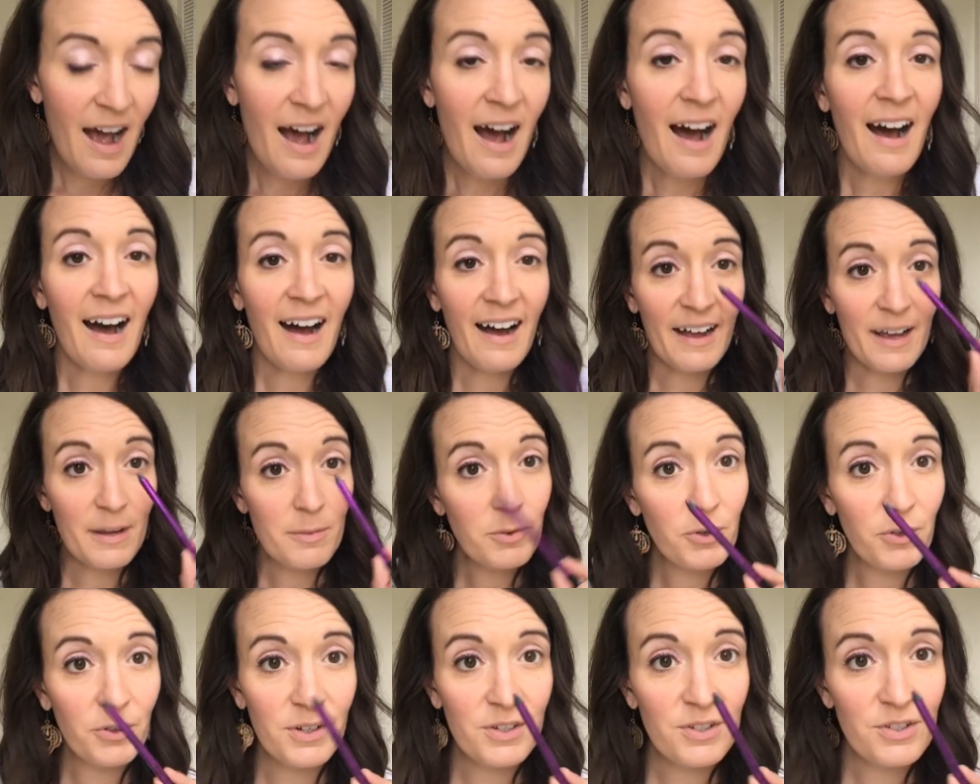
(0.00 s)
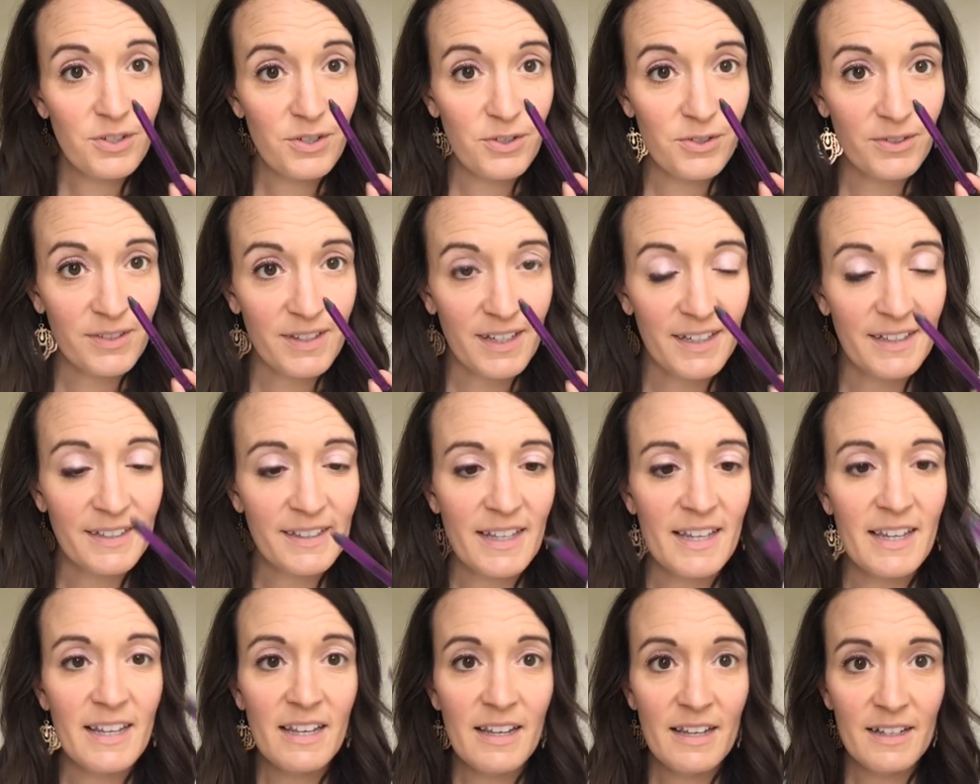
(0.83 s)
I'm going to use this.
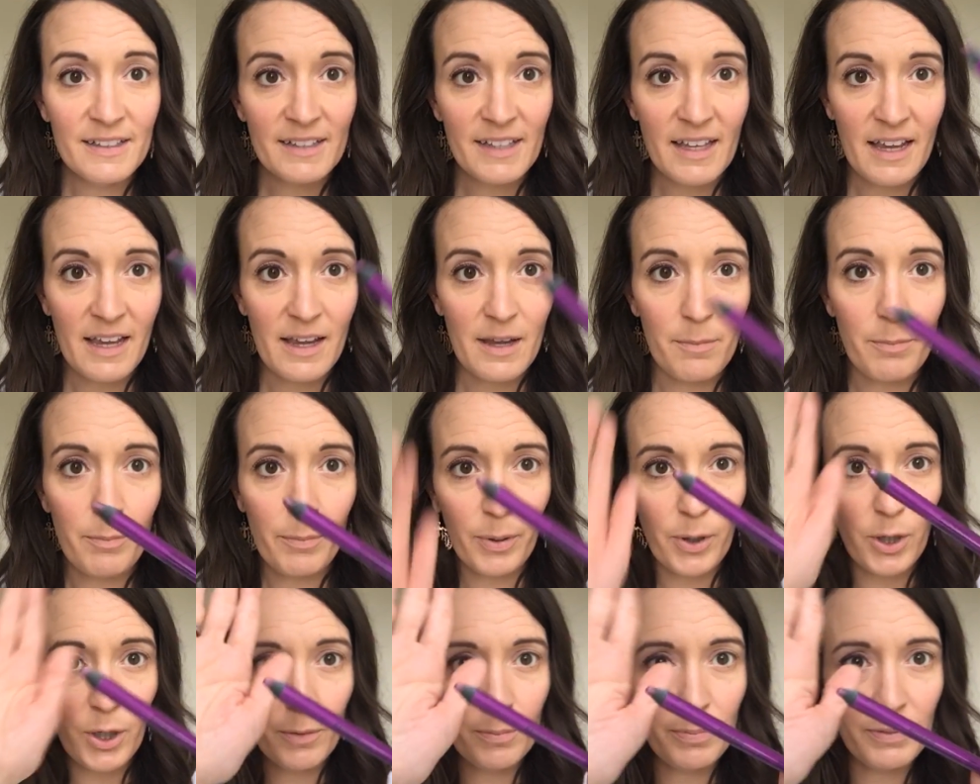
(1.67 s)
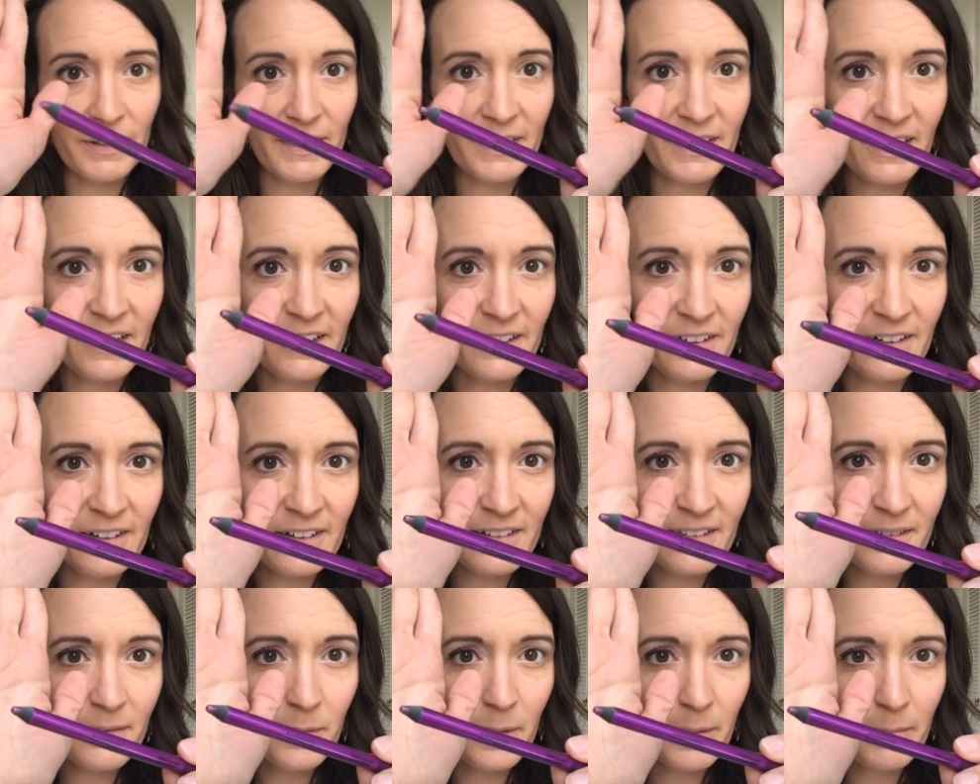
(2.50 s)
It is a purpley color.
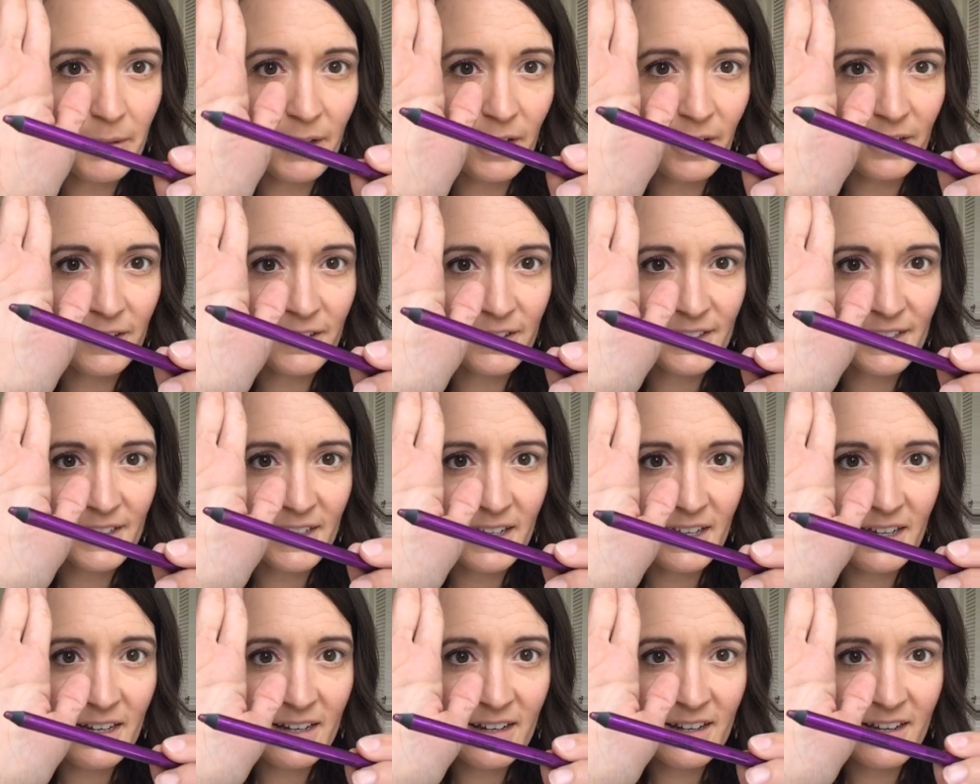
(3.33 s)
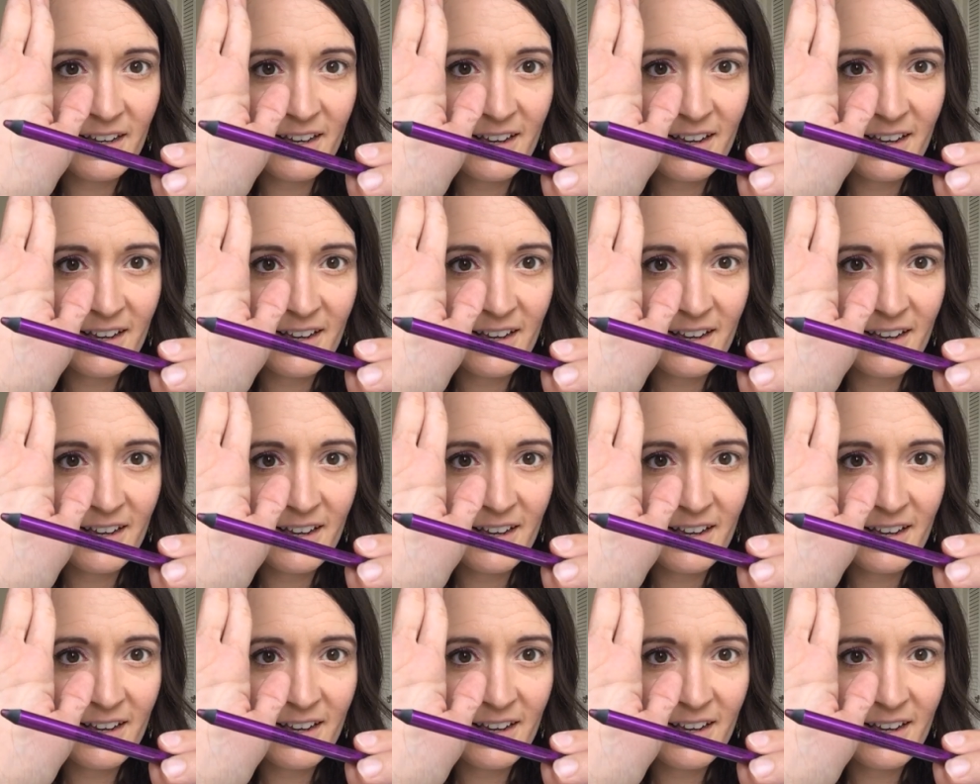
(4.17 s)
It might be hard to see,